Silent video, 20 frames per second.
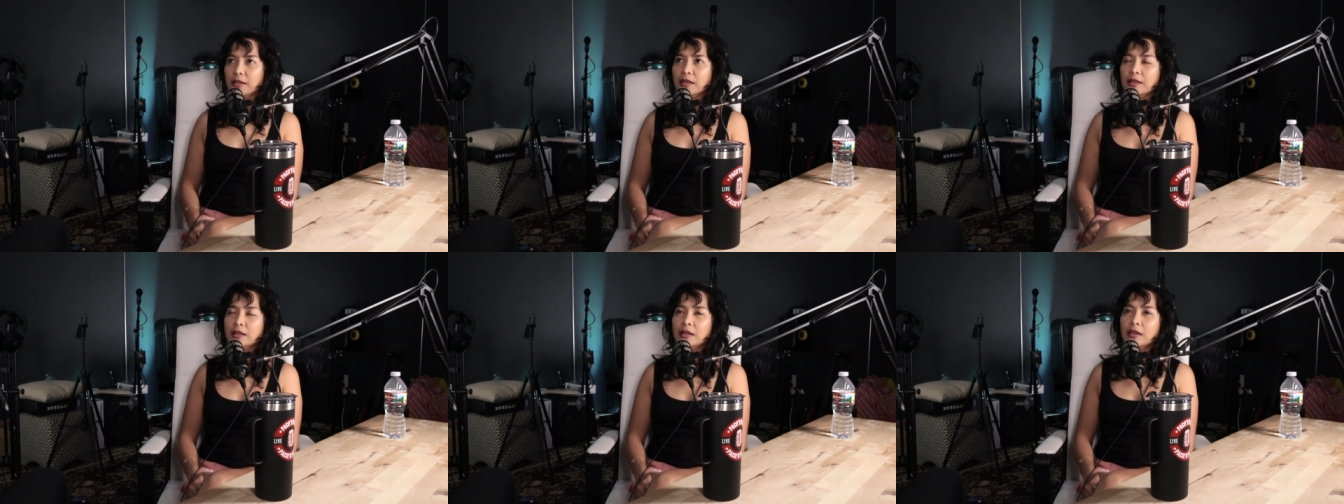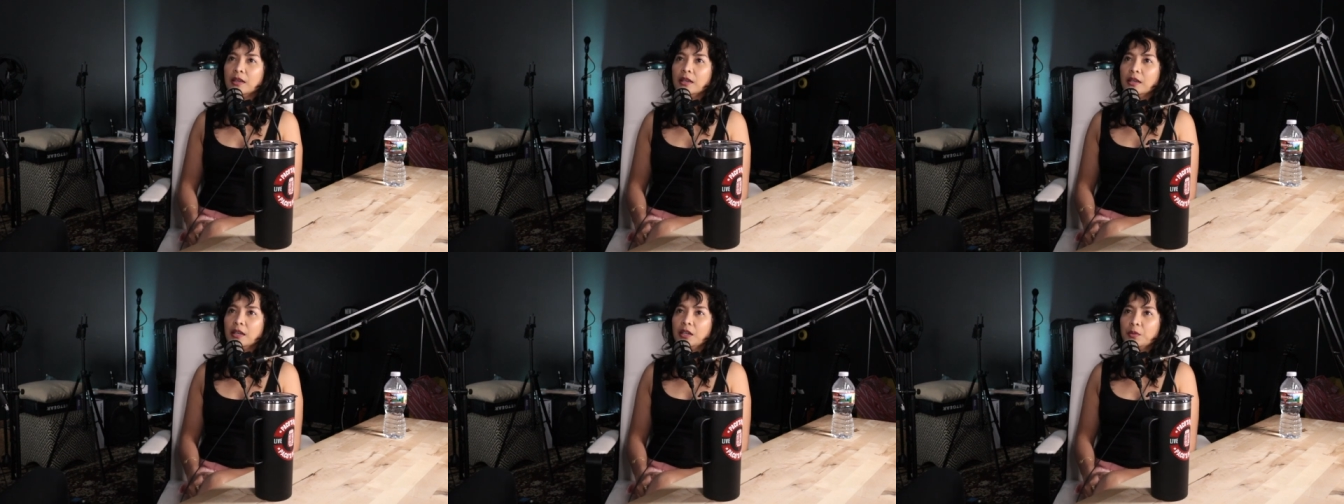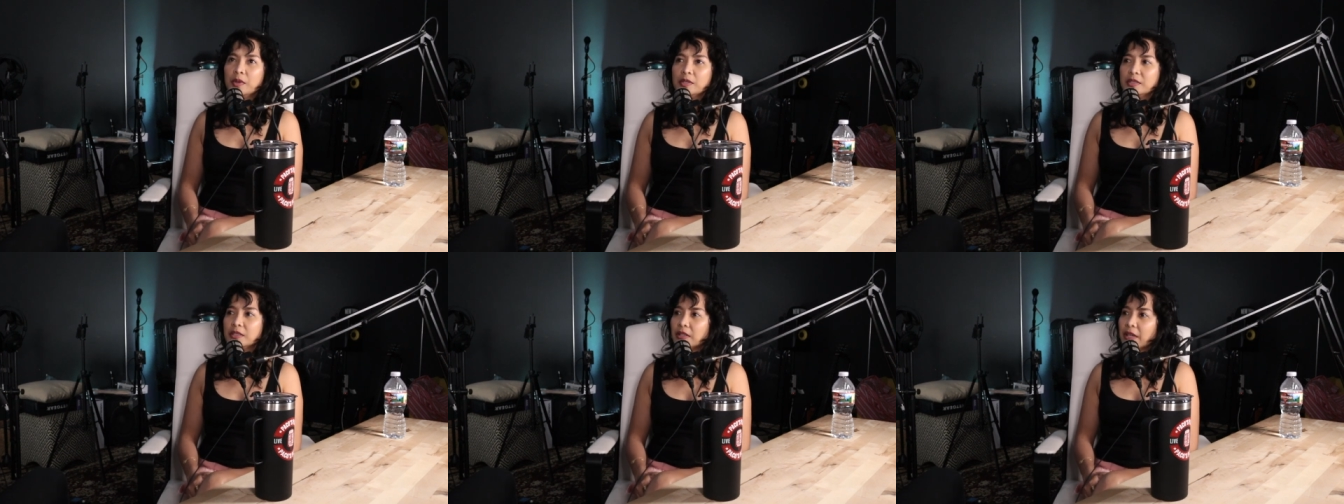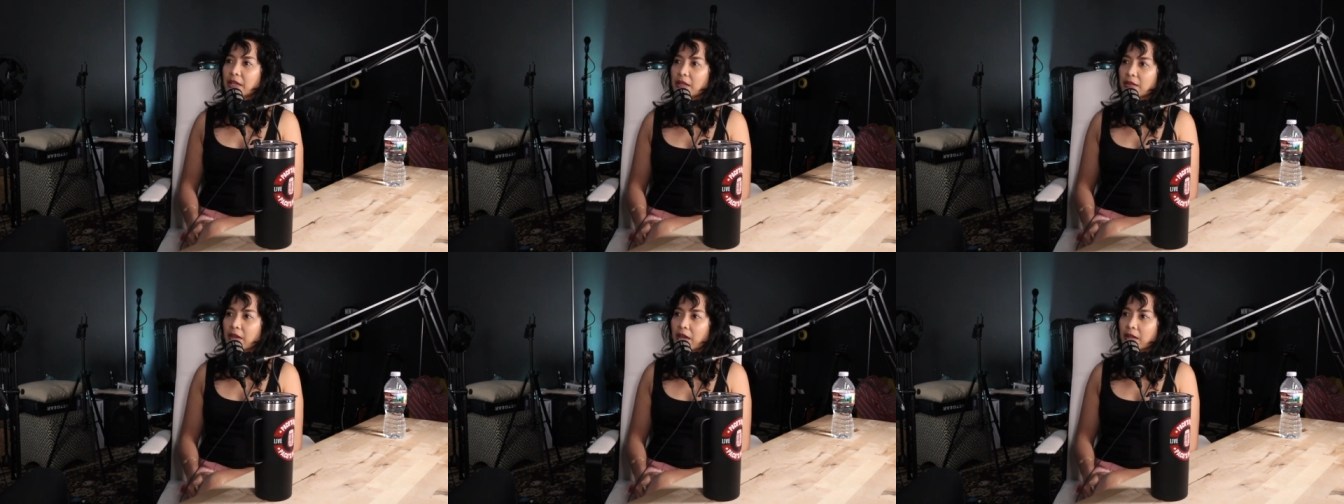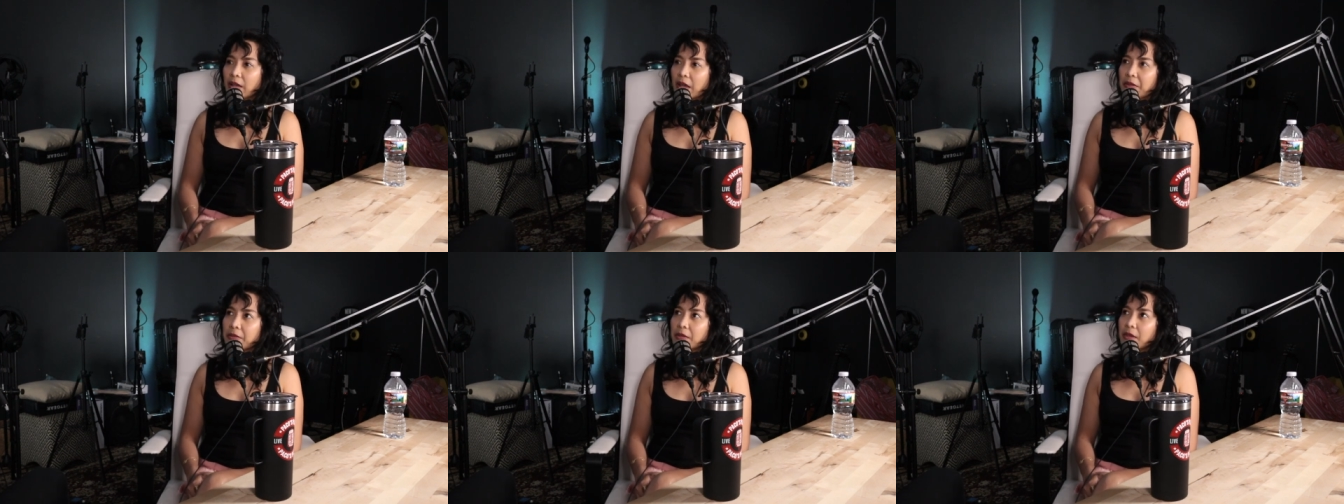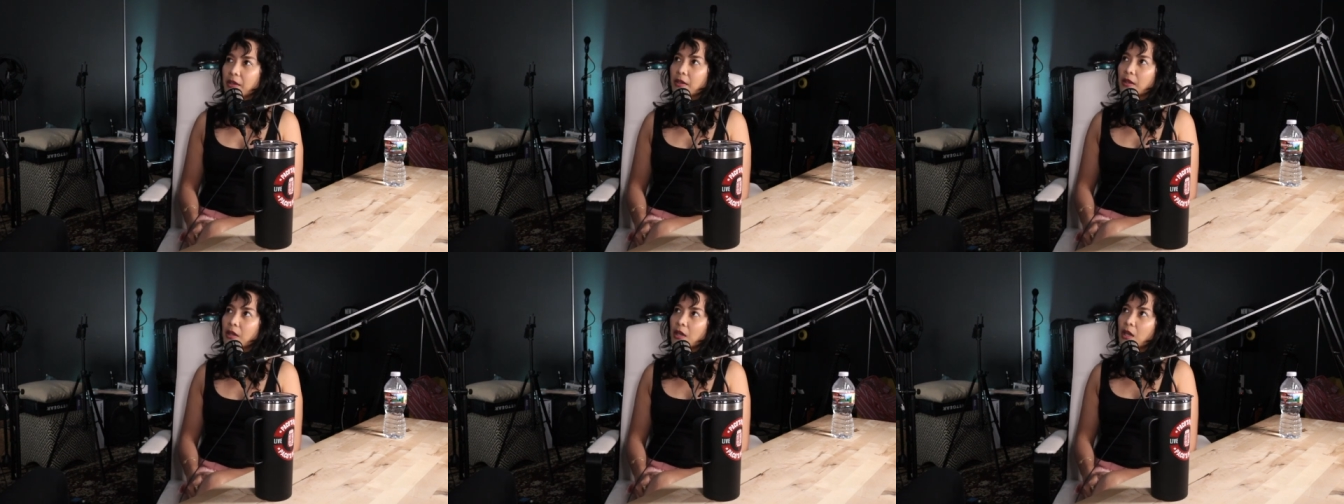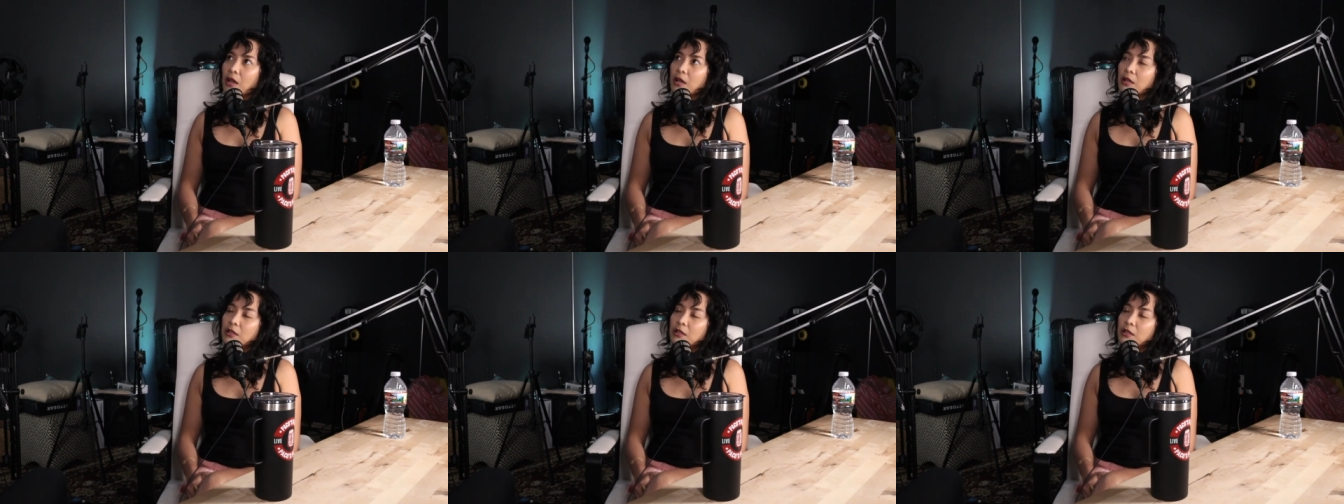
And then, it wasn't like that. I think,